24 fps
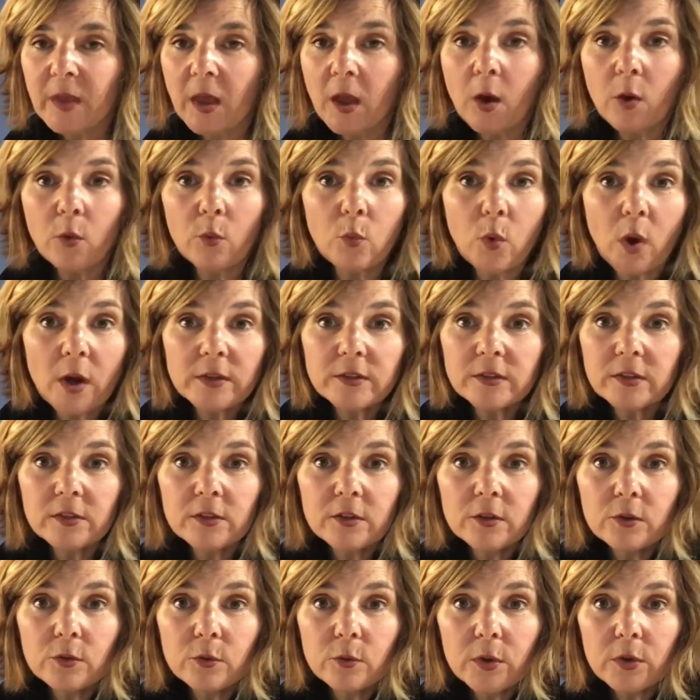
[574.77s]
What to
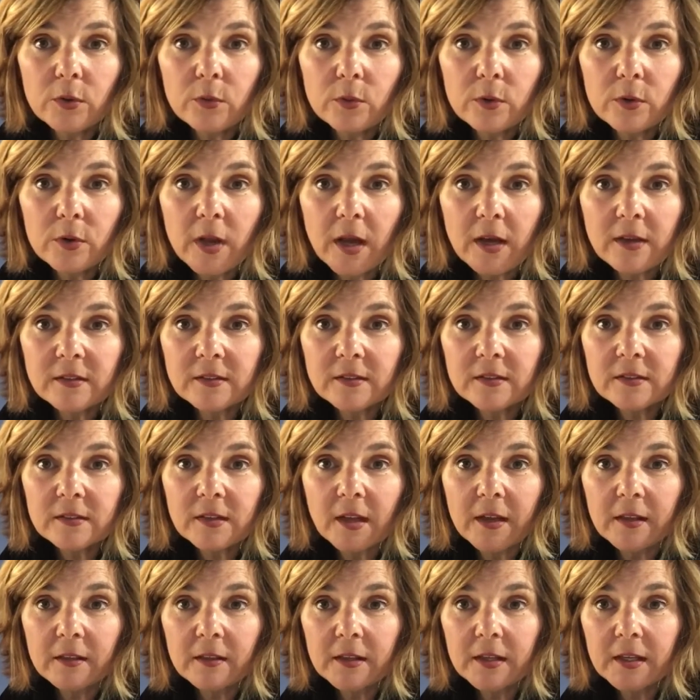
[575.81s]
do when a word has a
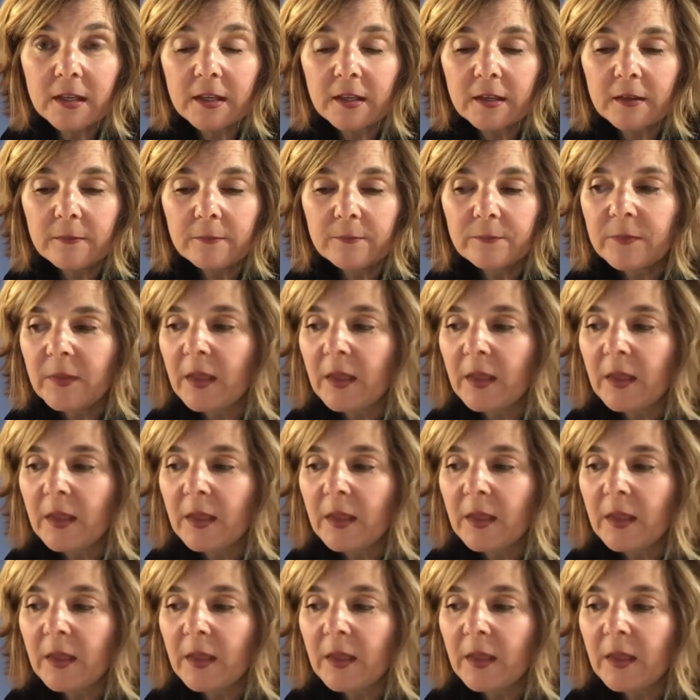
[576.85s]
silent E.